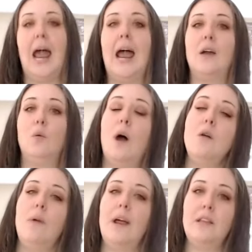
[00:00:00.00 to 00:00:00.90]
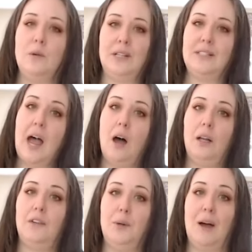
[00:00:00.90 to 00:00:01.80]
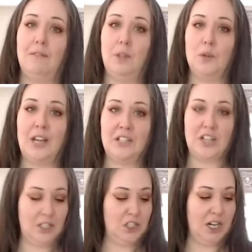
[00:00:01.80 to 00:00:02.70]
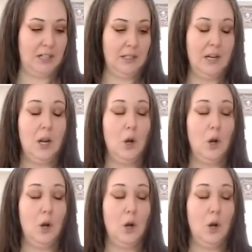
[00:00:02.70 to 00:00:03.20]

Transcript: And one way you could tell if you have low digestion